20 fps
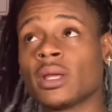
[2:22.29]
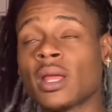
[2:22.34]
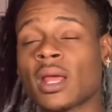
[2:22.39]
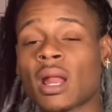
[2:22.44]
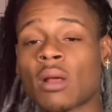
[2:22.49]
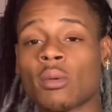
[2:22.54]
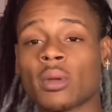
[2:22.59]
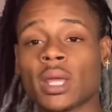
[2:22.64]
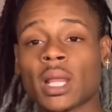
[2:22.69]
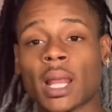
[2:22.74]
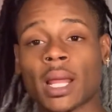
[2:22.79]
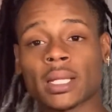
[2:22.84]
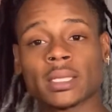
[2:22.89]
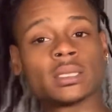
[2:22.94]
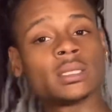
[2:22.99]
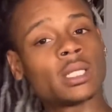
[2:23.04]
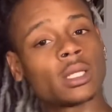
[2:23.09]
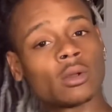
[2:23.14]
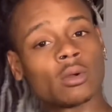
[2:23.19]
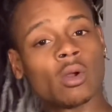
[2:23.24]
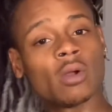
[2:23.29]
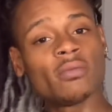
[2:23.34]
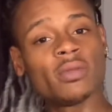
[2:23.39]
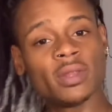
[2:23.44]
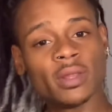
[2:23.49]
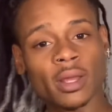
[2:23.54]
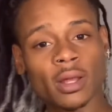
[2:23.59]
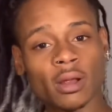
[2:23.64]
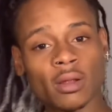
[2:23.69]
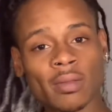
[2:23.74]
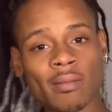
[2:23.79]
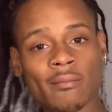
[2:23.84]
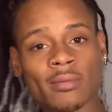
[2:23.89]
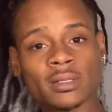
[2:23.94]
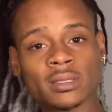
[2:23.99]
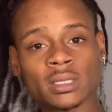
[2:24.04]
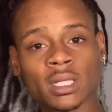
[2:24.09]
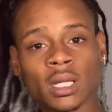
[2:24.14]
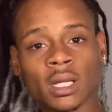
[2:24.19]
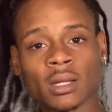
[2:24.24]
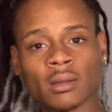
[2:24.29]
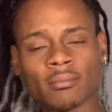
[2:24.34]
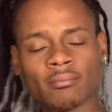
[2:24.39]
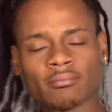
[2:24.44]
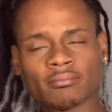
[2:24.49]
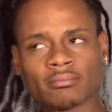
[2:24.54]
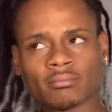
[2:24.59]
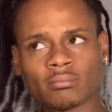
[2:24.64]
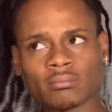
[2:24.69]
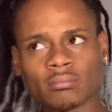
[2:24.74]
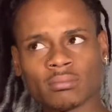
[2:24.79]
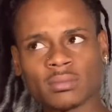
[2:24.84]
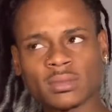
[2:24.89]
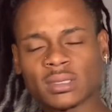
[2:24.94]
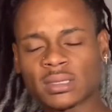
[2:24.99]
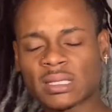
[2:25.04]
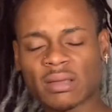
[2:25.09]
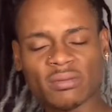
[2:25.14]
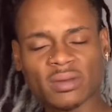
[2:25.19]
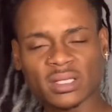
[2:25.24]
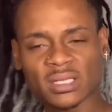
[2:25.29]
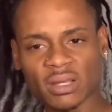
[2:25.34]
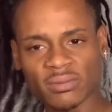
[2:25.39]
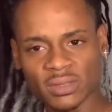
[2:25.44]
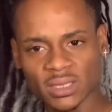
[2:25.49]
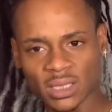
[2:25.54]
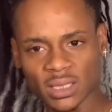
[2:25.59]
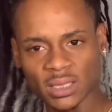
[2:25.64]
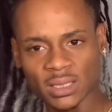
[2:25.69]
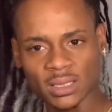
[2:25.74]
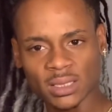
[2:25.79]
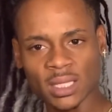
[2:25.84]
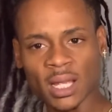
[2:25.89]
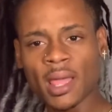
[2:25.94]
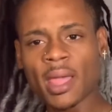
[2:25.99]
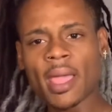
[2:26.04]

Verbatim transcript: and I would get like a sticker off of there that was um 77 cents.